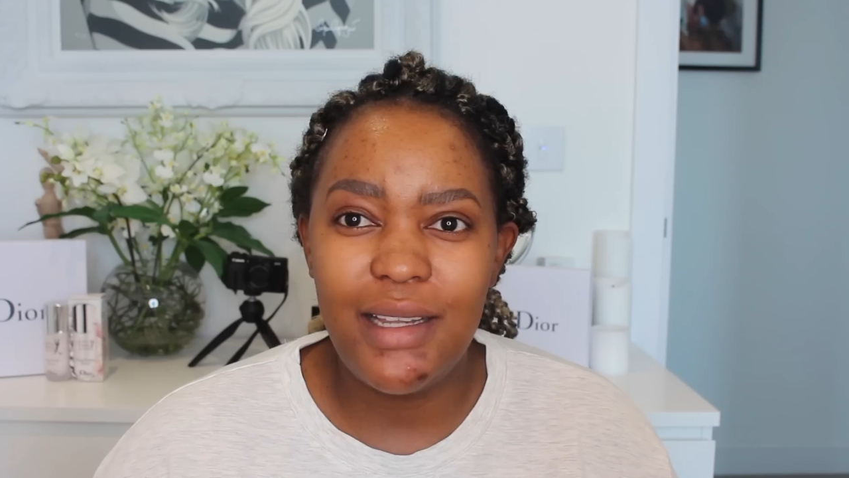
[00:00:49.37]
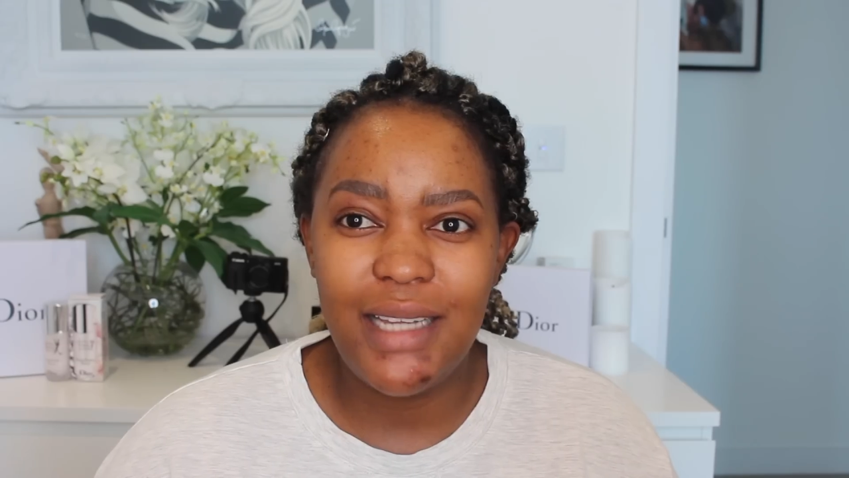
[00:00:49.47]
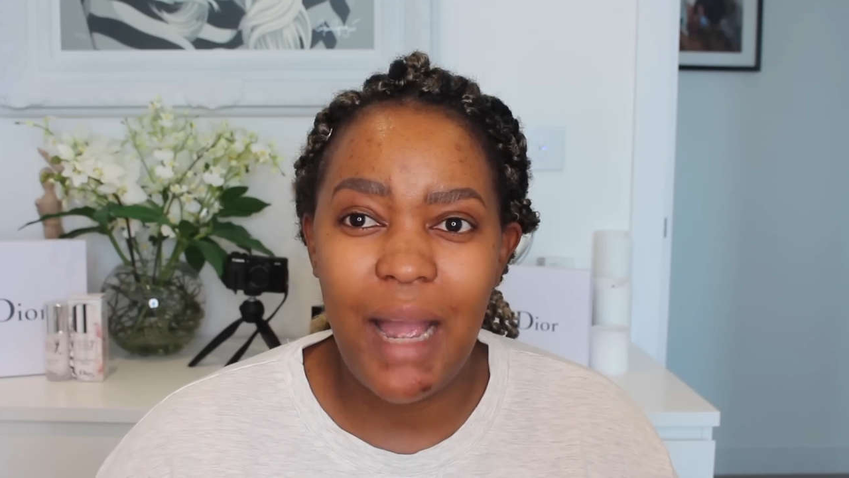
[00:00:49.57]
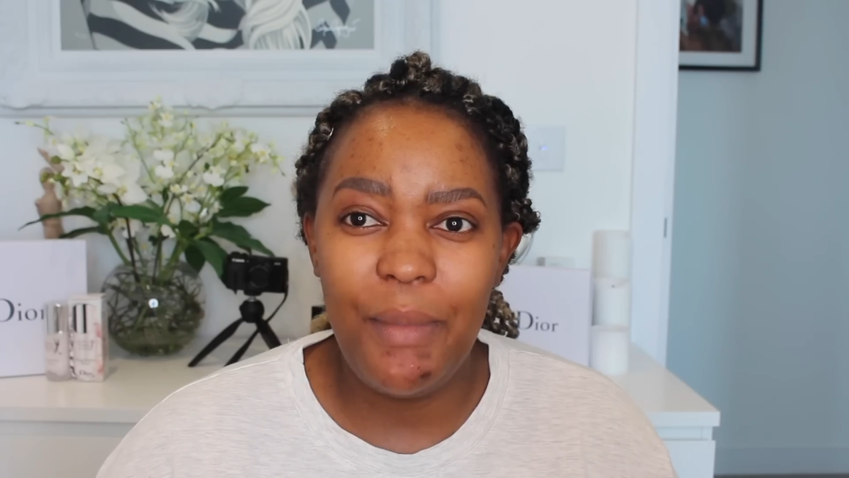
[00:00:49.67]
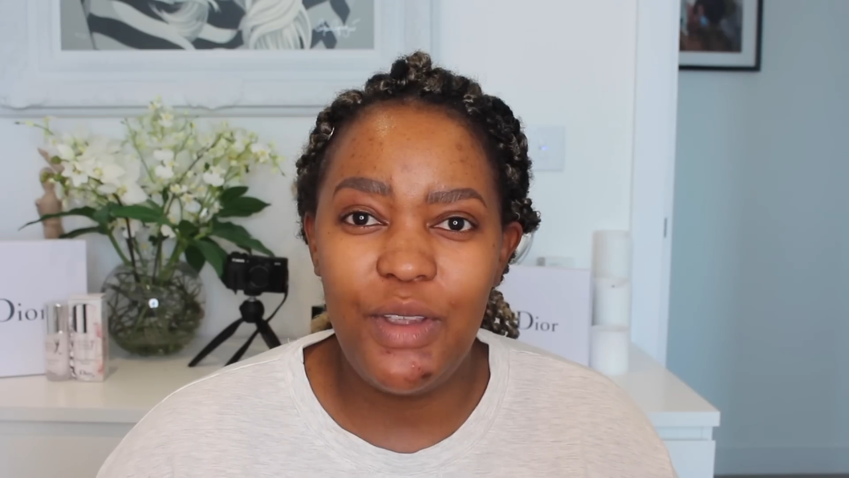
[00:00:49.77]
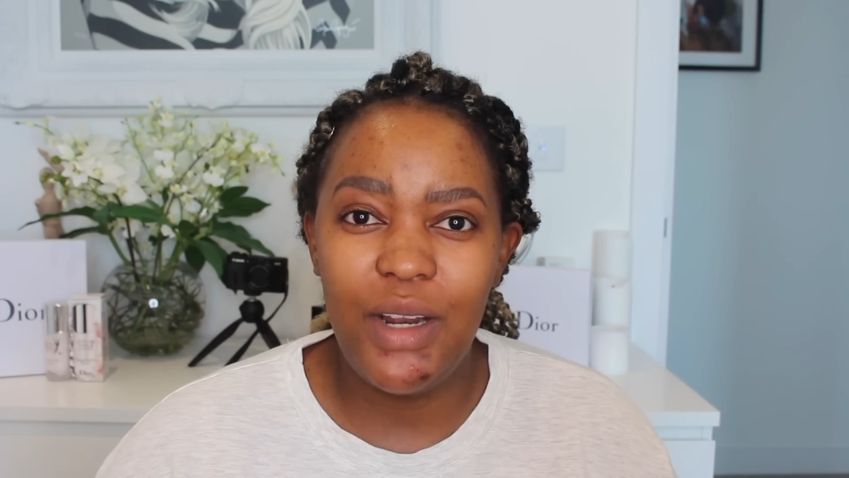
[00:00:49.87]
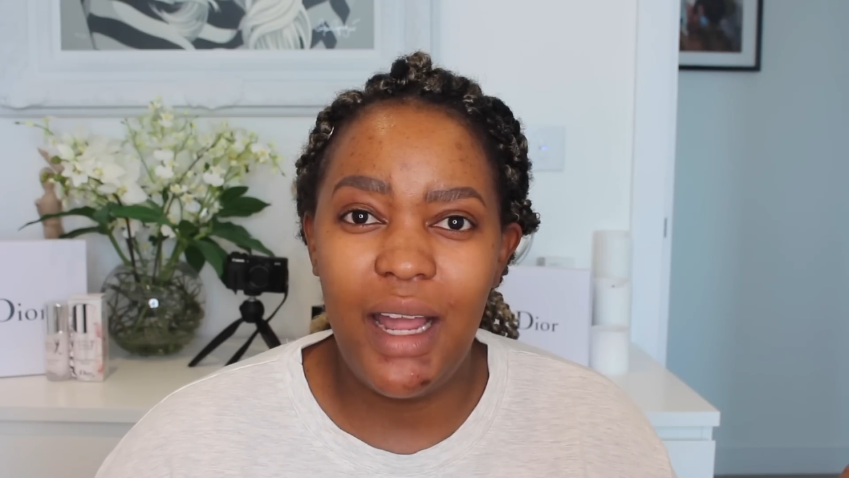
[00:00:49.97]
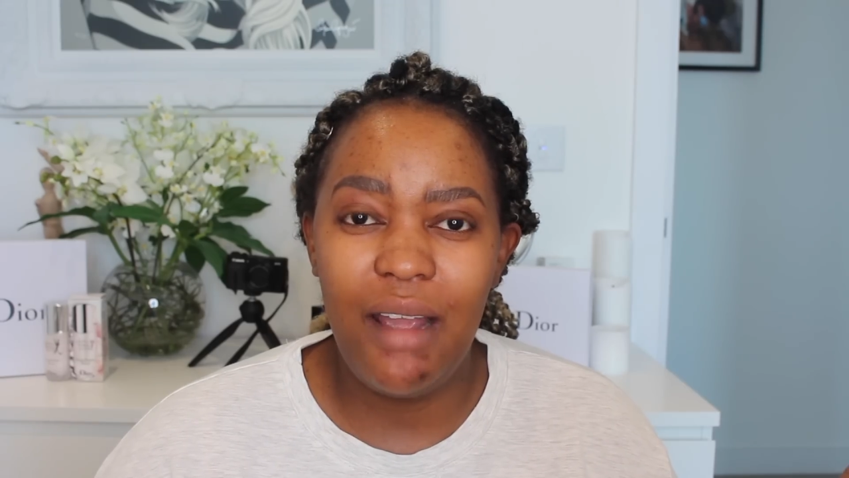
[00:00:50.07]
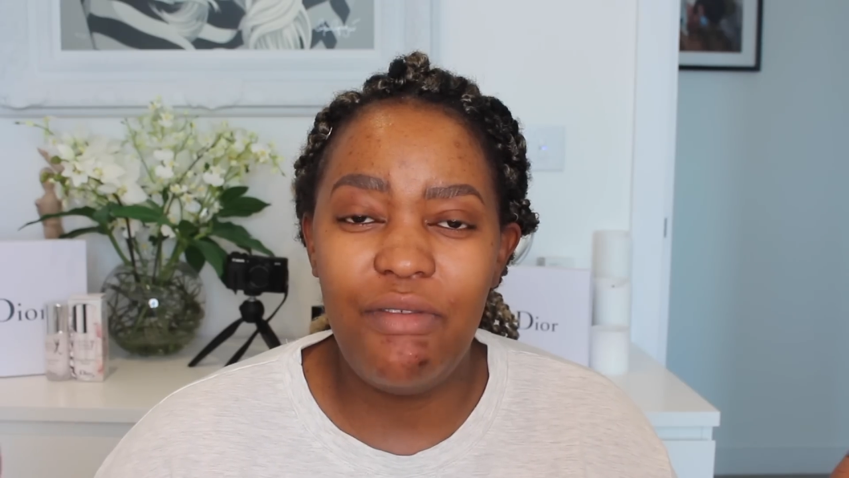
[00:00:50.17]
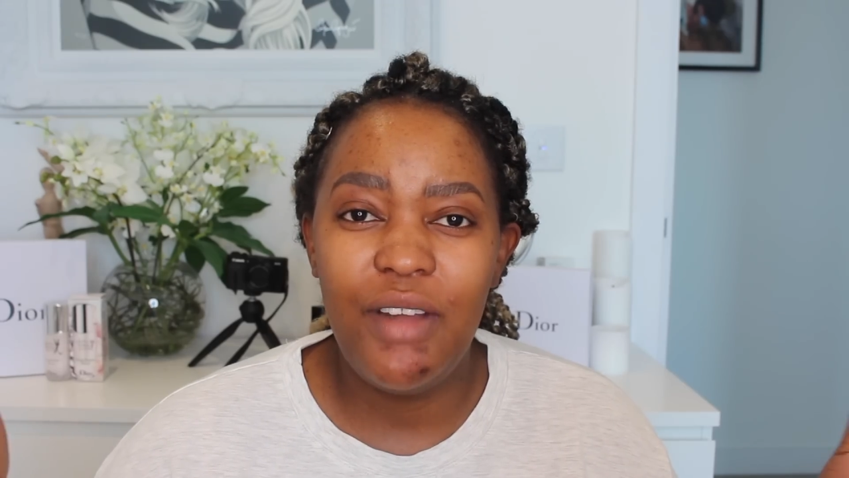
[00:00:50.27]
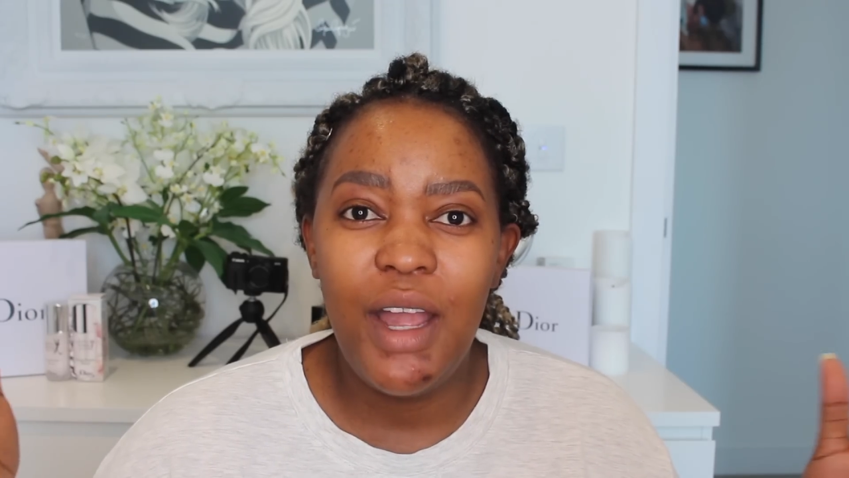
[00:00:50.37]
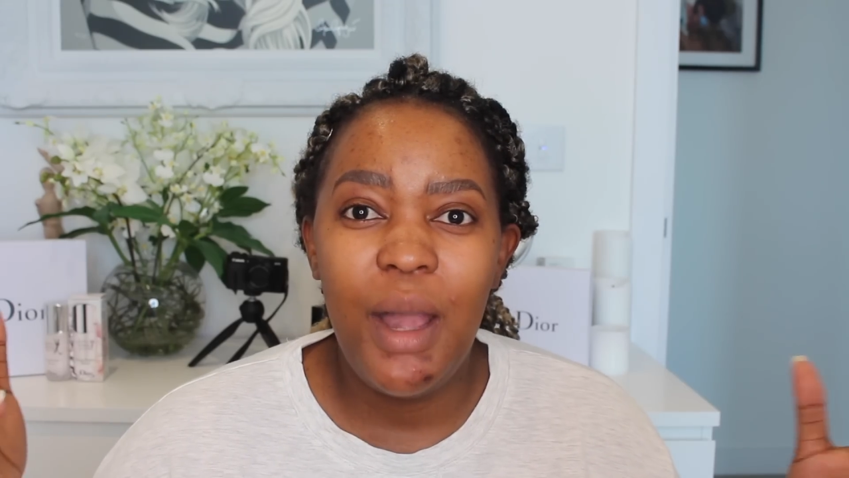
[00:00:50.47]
time in your life,